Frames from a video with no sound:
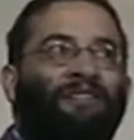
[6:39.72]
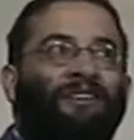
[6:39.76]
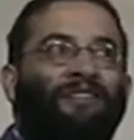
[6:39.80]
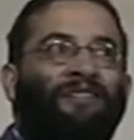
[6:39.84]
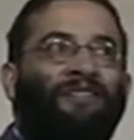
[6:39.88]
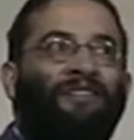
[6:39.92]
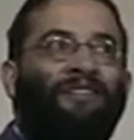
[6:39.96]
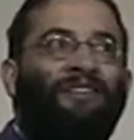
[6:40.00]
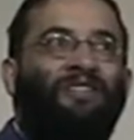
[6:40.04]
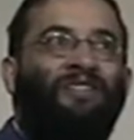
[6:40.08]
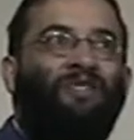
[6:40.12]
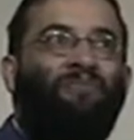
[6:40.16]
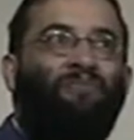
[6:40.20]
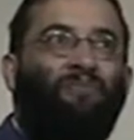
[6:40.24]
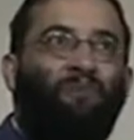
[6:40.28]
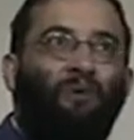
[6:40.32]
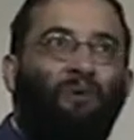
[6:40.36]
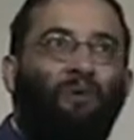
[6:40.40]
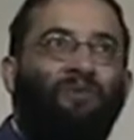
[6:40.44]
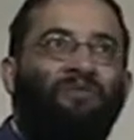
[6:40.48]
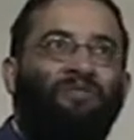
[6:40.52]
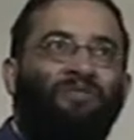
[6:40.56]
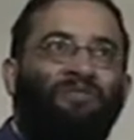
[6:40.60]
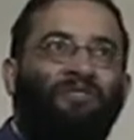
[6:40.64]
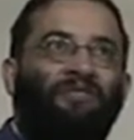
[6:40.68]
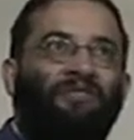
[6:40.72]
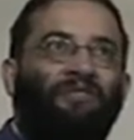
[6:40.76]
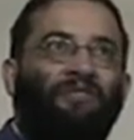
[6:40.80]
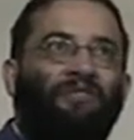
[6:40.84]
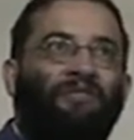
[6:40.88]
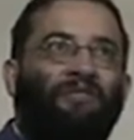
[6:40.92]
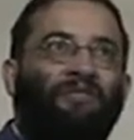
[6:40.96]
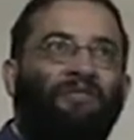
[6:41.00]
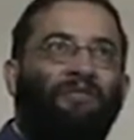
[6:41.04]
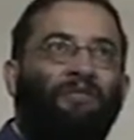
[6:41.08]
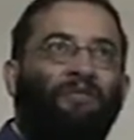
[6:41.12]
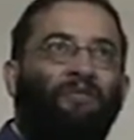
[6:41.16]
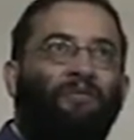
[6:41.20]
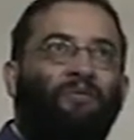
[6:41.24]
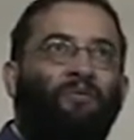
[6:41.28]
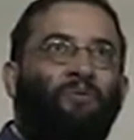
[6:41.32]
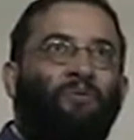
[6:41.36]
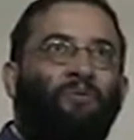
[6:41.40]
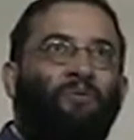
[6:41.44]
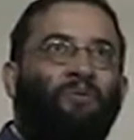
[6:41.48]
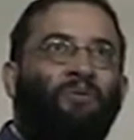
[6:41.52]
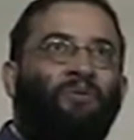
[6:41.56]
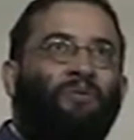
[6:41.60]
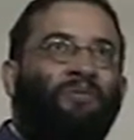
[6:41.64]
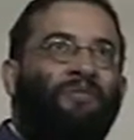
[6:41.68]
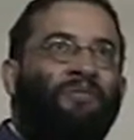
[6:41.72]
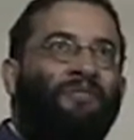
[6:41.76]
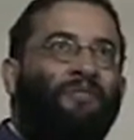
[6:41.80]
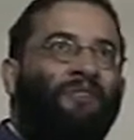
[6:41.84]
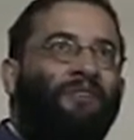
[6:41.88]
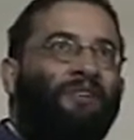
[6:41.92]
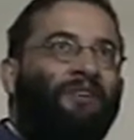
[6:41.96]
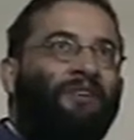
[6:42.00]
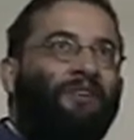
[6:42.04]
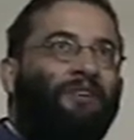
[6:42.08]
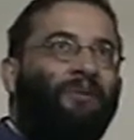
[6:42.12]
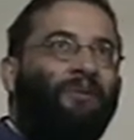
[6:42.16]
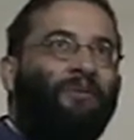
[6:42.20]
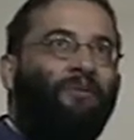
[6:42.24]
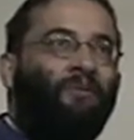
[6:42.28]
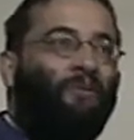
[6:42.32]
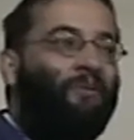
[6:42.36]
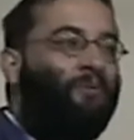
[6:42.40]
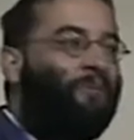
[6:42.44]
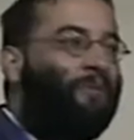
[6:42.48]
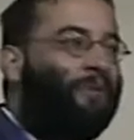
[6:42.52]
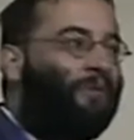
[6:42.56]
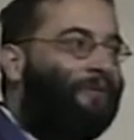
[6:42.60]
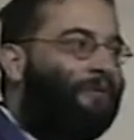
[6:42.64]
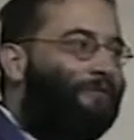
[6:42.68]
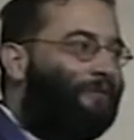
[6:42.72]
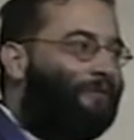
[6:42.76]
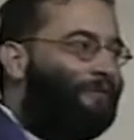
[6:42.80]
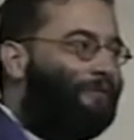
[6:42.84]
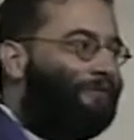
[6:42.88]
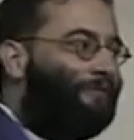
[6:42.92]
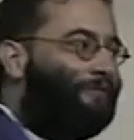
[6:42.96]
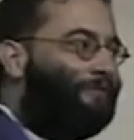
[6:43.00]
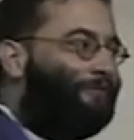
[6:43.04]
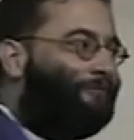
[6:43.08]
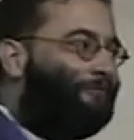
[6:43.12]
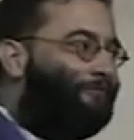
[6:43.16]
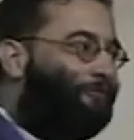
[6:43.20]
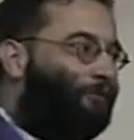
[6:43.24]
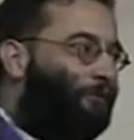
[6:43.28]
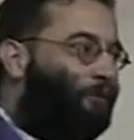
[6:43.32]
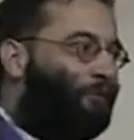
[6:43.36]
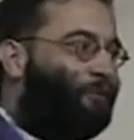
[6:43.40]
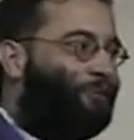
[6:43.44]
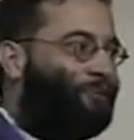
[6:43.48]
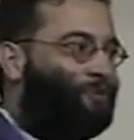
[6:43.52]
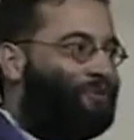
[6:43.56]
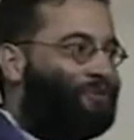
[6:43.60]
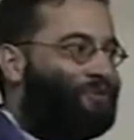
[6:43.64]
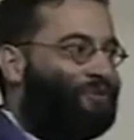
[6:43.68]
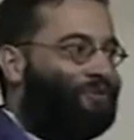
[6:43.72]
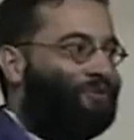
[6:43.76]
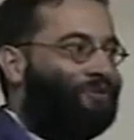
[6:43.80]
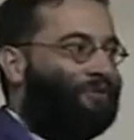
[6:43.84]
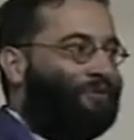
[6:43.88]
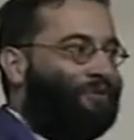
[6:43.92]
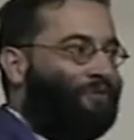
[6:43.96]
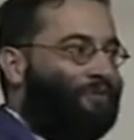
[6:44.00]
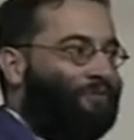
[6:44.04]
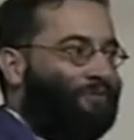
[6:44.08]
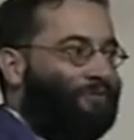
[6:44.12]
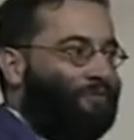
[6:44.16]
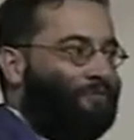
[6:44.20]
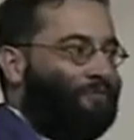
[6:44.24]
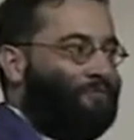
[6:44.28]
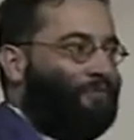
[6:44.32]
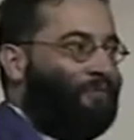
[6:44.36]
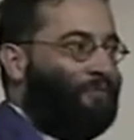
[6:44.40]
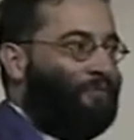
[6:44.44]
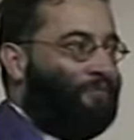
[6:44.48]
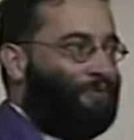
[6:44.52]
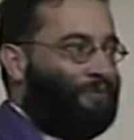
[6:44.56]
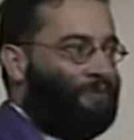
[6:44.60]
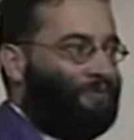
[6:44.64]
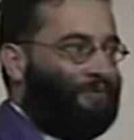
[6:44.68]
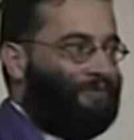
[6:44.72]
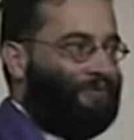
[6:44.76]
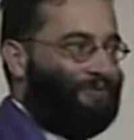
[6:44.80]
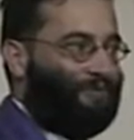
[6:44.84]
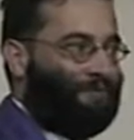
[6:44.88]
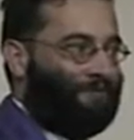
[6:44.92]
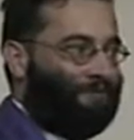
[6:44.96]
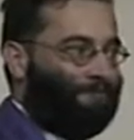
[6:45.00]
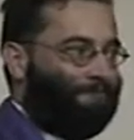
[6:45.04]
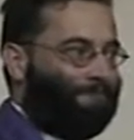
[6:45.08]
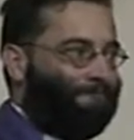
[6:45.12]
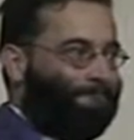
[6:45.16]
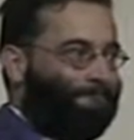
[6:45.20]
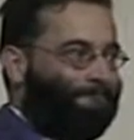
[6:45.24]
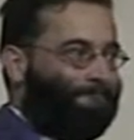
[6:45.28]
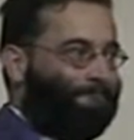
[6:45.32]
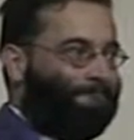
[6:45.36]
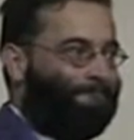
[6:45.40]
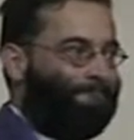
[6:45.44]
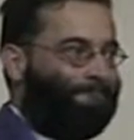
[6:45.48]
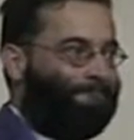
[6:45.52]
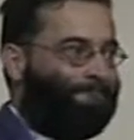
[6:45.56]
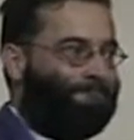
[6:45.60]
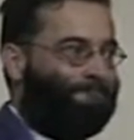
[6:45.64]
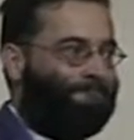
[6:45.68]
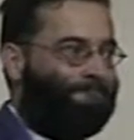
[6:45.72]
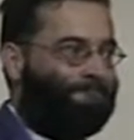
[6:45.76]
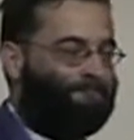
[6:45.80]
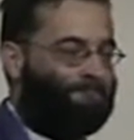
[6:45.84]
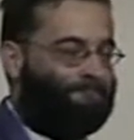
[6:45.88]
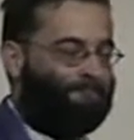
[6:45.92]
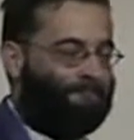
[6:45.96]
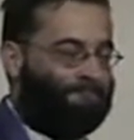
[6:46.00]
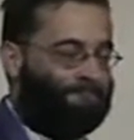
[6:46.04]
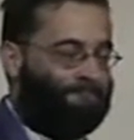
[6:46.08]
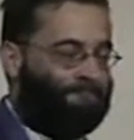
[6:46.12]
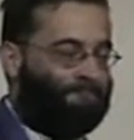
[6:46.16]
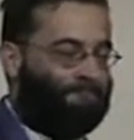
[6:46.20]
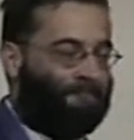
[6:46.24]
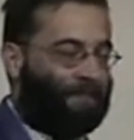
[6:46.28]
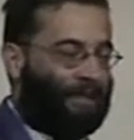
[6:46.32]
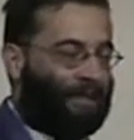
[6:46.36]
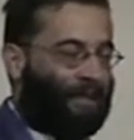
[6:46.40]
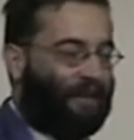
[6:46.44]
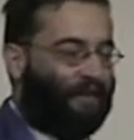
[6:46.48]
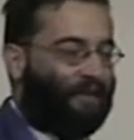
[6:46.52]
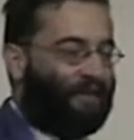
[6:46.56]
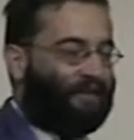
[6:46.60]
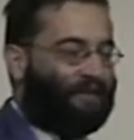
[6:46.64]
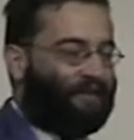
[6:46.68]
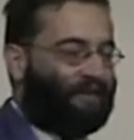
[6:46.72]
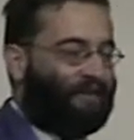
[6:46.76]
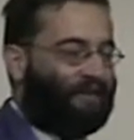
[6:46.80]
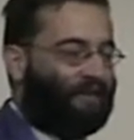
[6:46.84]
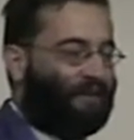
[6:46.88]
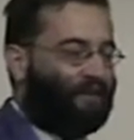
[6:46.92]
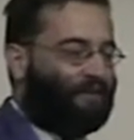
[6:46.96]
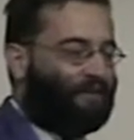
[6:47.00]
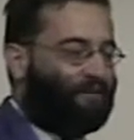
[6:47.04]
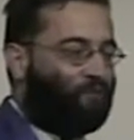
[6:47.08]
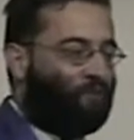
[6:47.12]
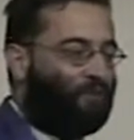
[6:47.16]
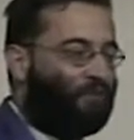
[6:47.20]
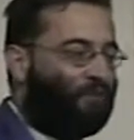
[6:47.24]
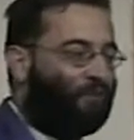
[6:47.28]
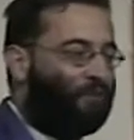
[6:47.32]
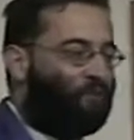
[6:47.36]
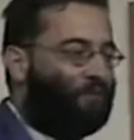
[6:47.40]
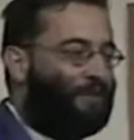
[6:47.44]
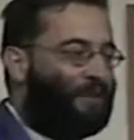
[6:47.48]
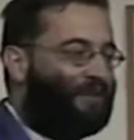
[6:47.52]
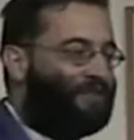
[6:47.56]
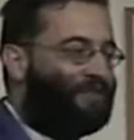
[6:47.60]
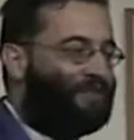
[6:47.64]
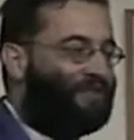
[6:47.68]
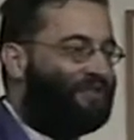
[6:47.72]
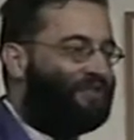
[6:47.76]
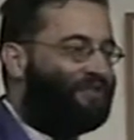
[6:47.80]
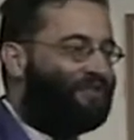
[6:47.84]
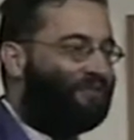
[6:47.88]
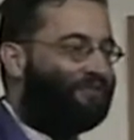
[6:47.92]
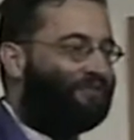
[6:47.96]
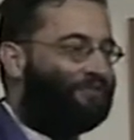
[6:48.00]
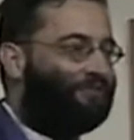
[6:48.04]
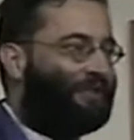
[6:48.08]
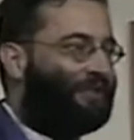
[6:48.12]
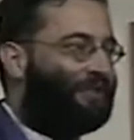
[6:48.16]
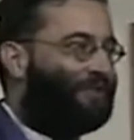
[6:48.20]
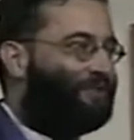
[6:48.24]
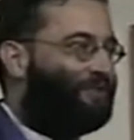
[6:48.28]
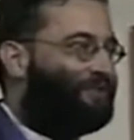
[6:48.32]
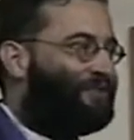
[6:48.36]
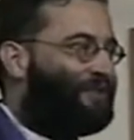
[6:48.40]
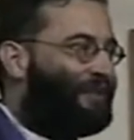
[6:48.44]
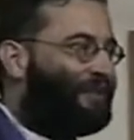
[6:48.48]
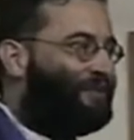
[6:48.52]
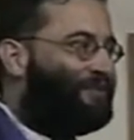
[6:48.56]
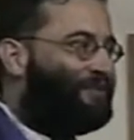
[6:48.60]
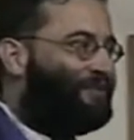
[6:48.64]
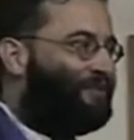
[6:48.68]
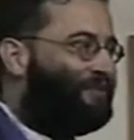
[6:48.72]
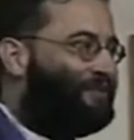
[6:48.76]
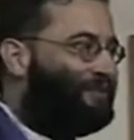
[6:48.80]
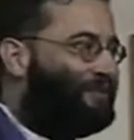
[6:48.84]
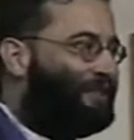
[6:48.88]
exploiting third world women for those purposes. And that's one of the big sins of Michael Jackson.